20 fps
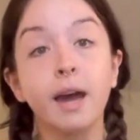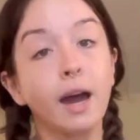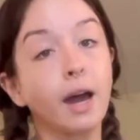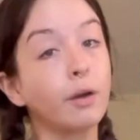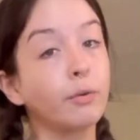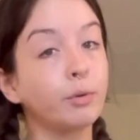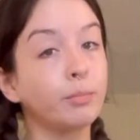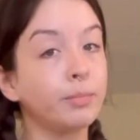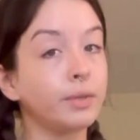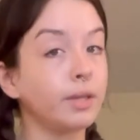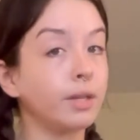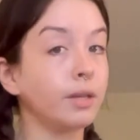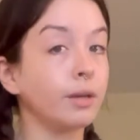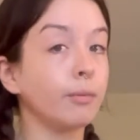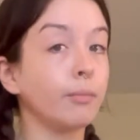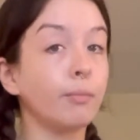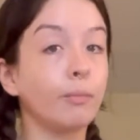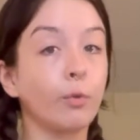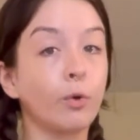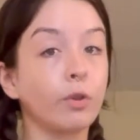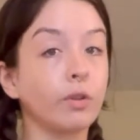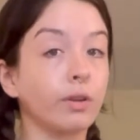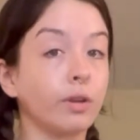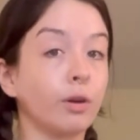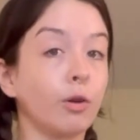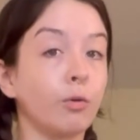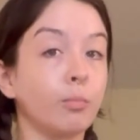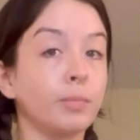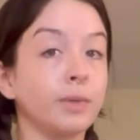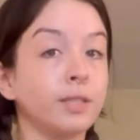I would be more than
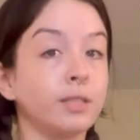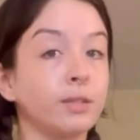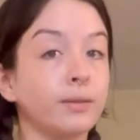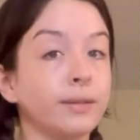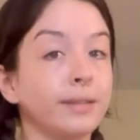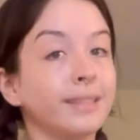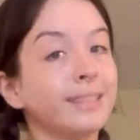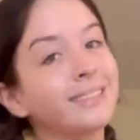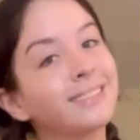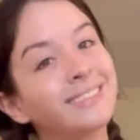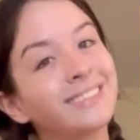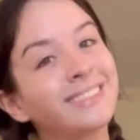open to it.